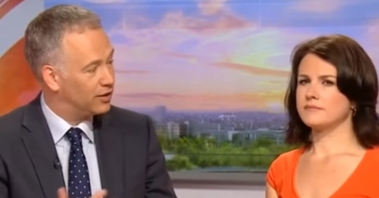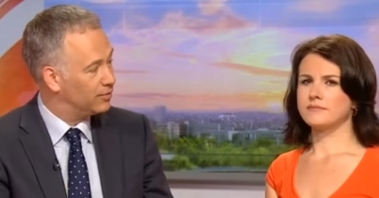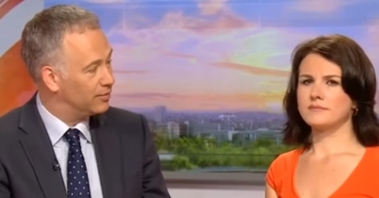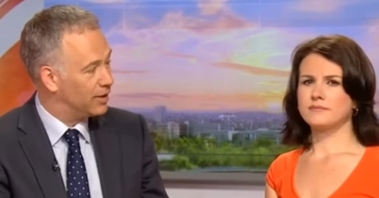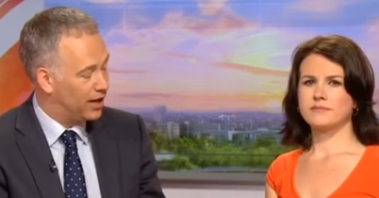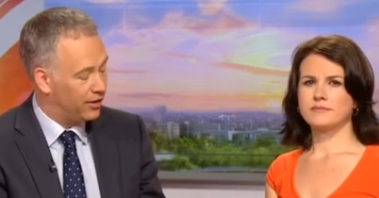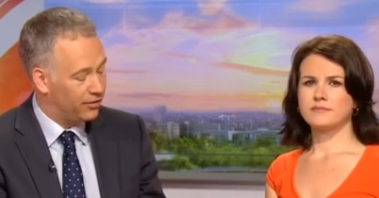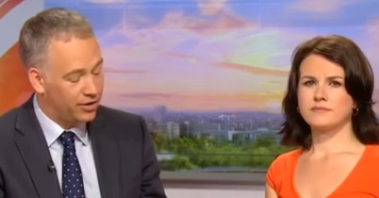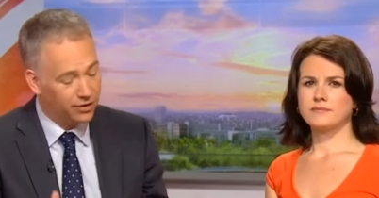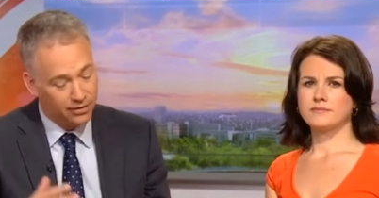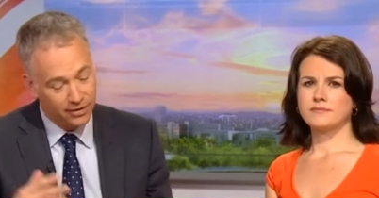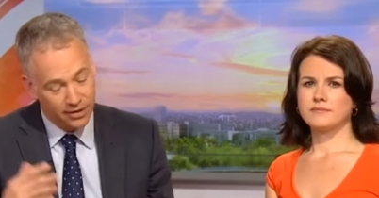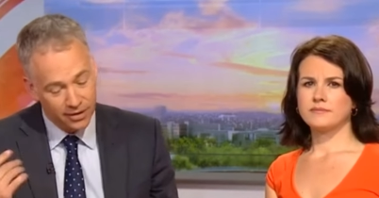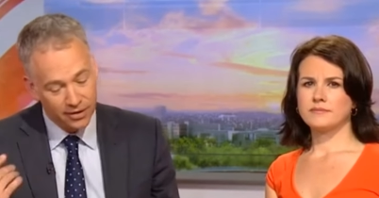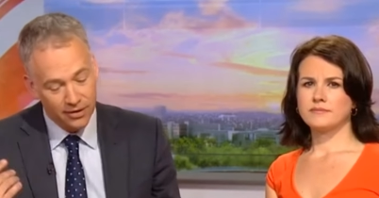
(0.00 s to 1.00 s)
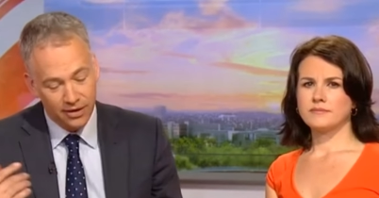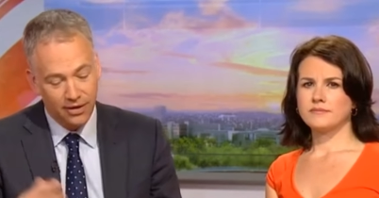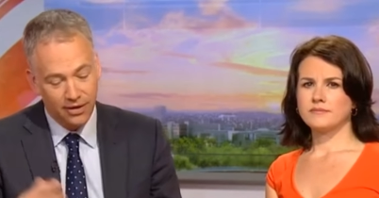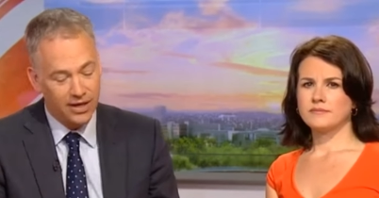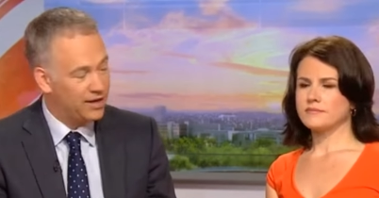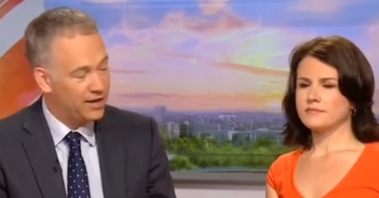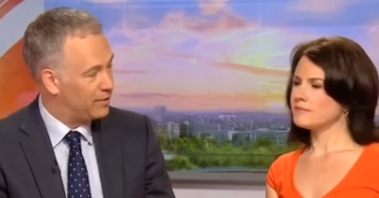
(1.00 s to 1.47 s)
Speaker 1: up there, and you
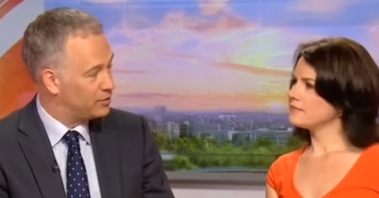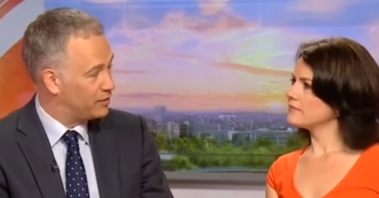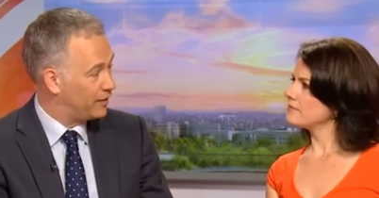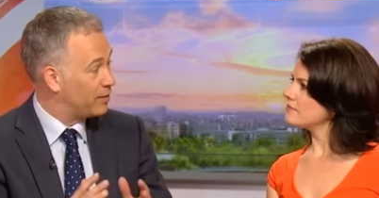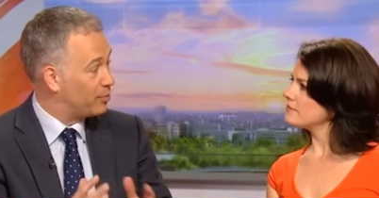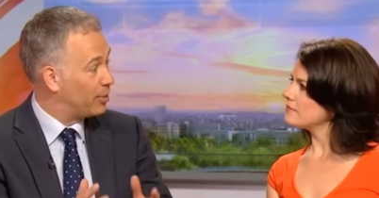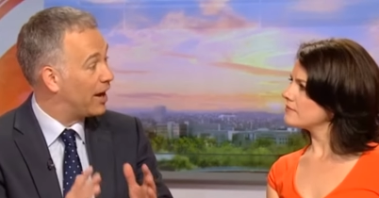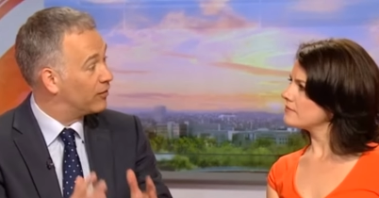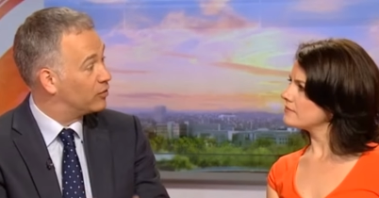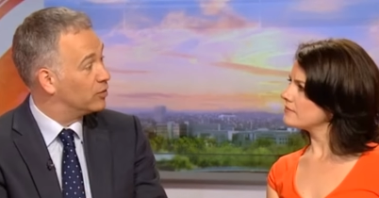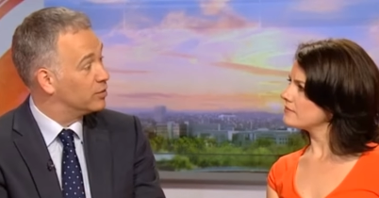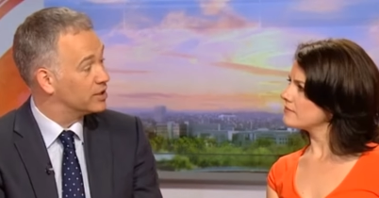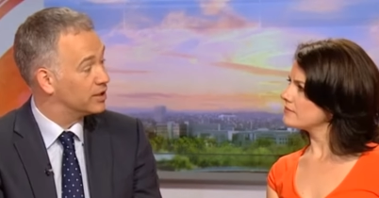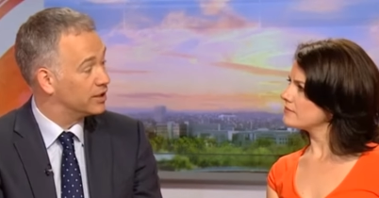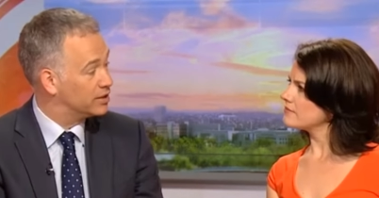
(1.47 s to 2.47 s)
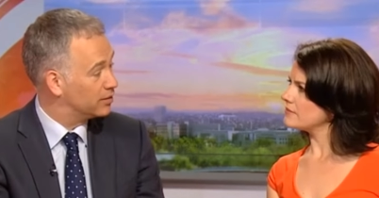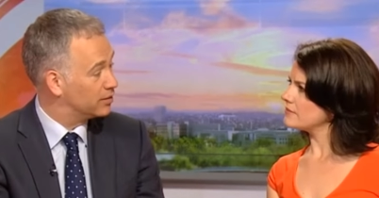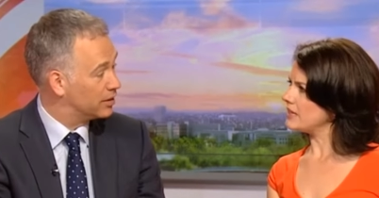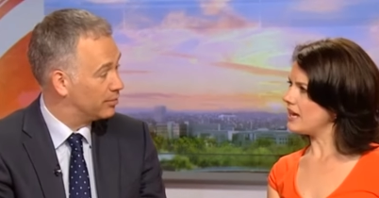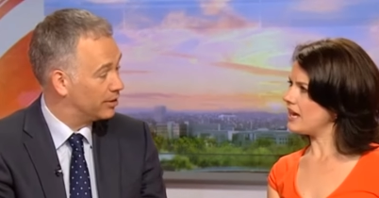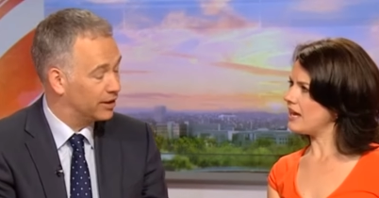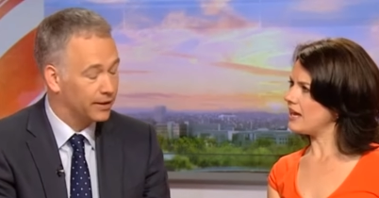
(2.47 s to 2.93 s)
know, he, he was very powerful, wasn't he?
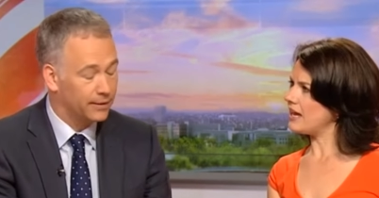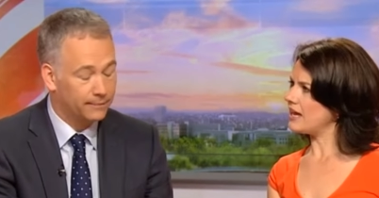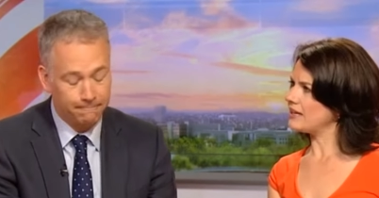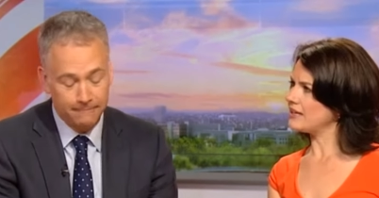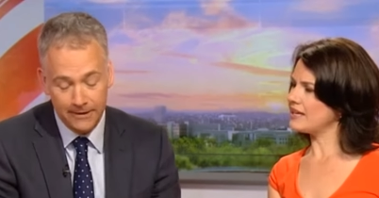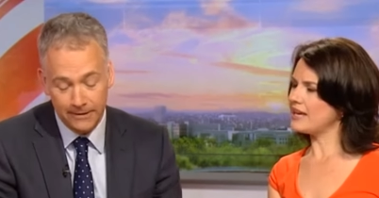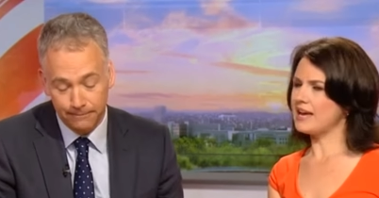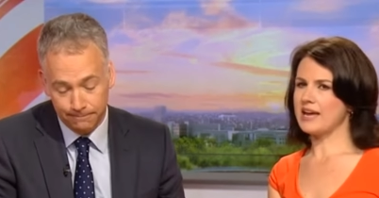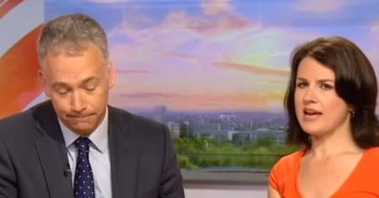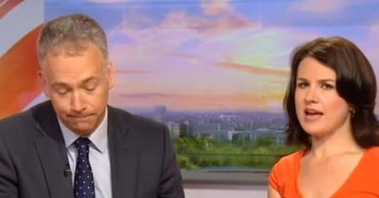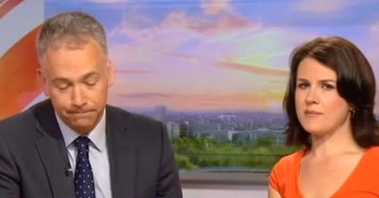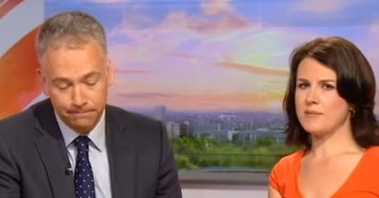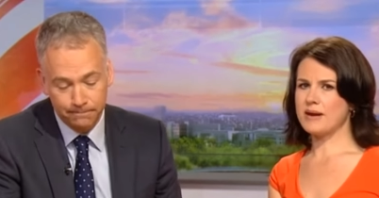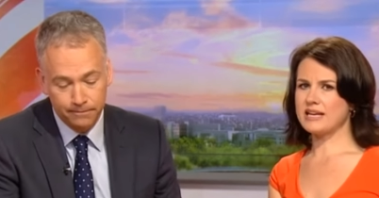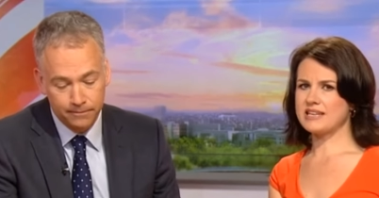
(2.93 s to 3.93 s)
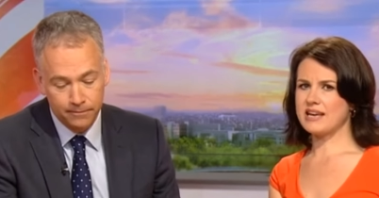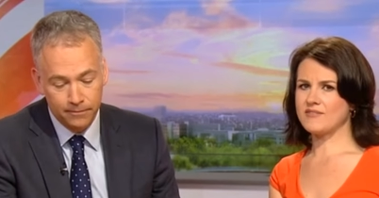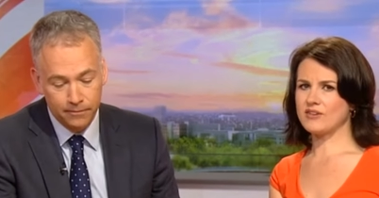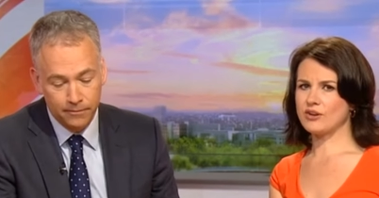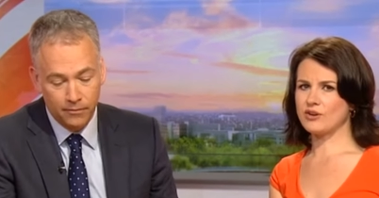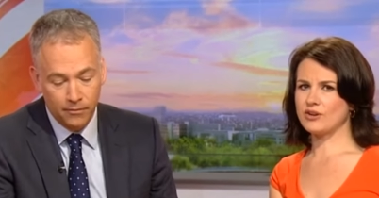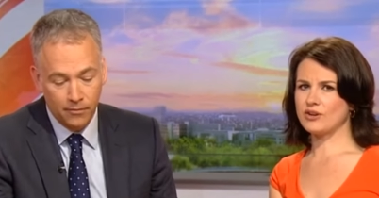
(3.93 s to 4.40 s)
Talking
Speaker 2: yeah, yeah. yeah. Um, let's
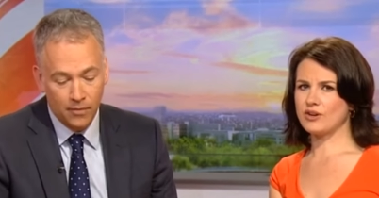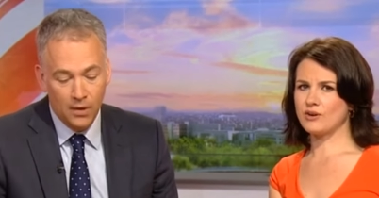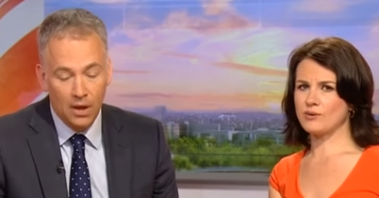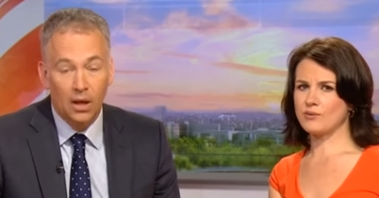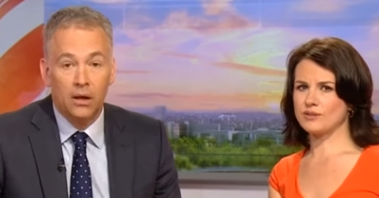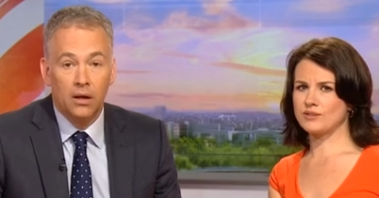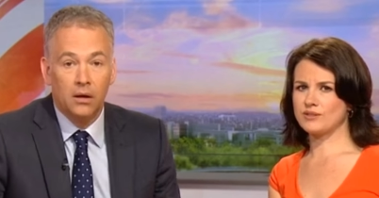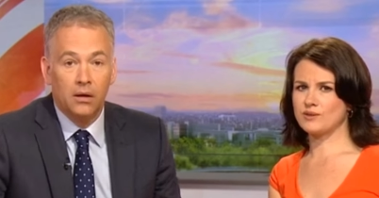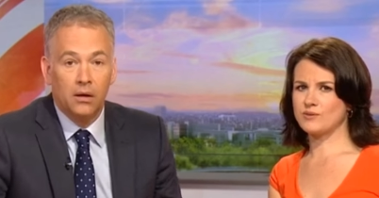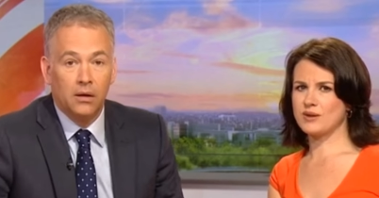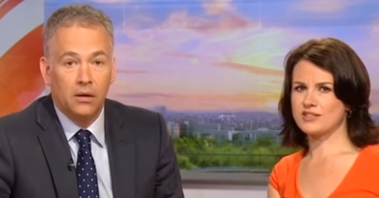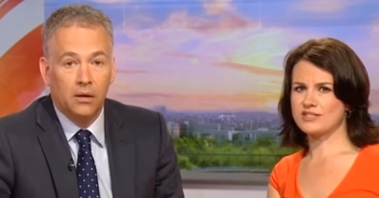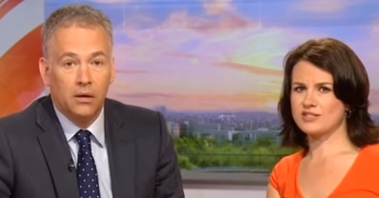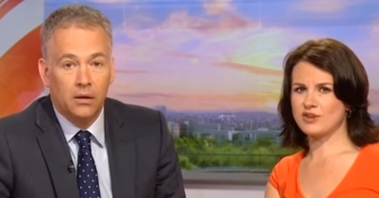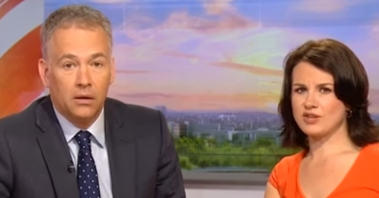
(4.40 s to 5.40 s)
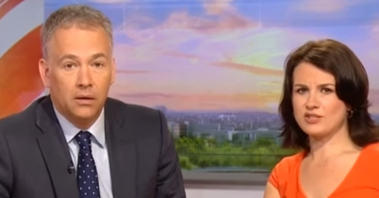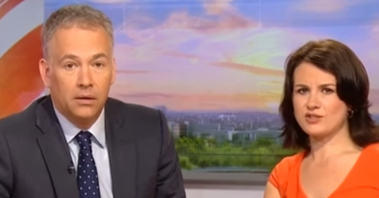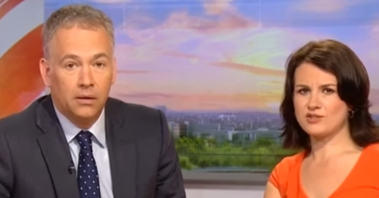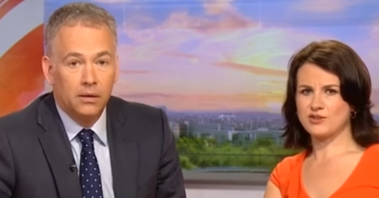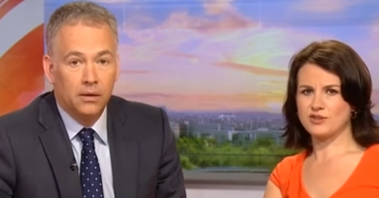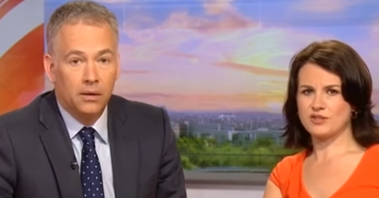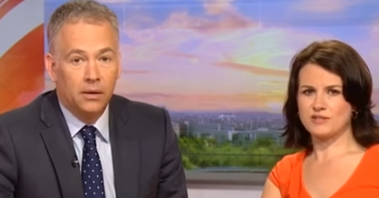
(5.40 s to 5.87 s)
have a look at what the weather's got in
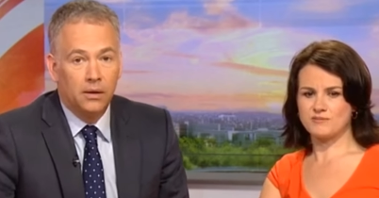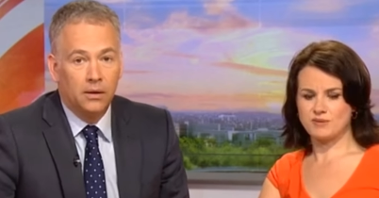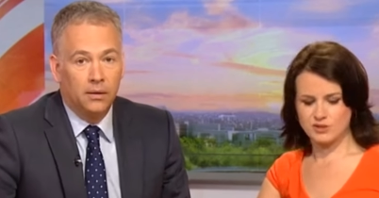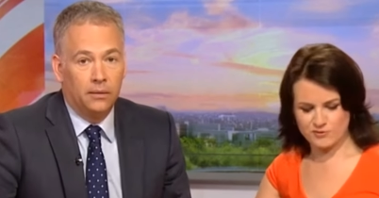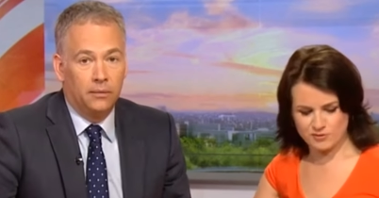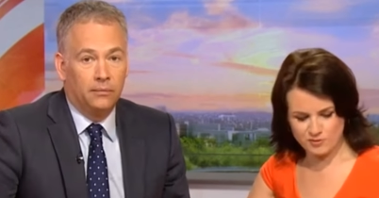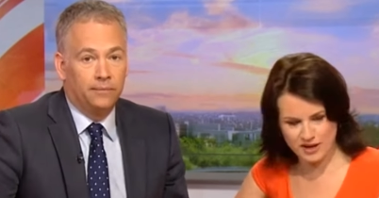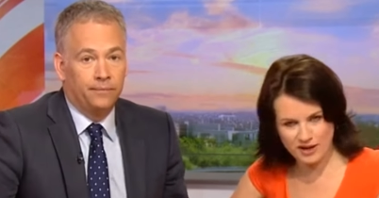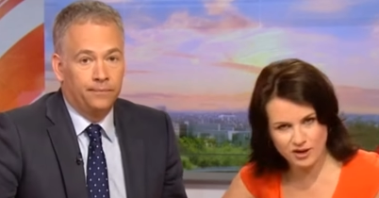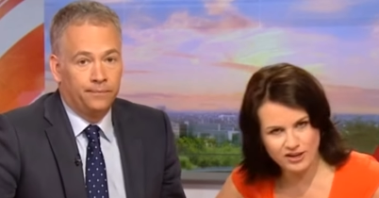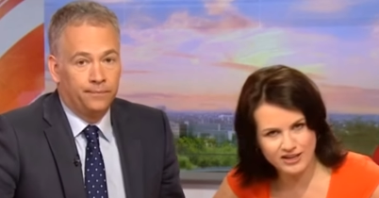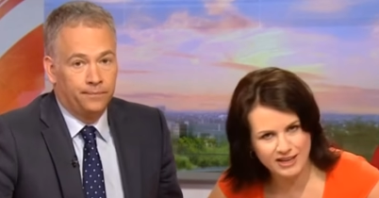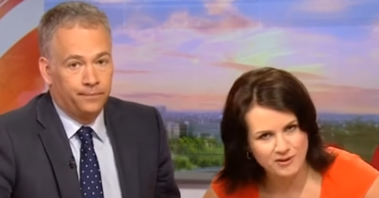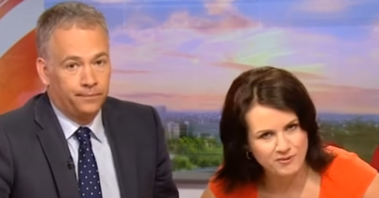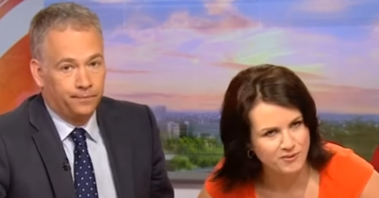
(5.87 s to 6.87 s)
store on this beautiful bank holiday that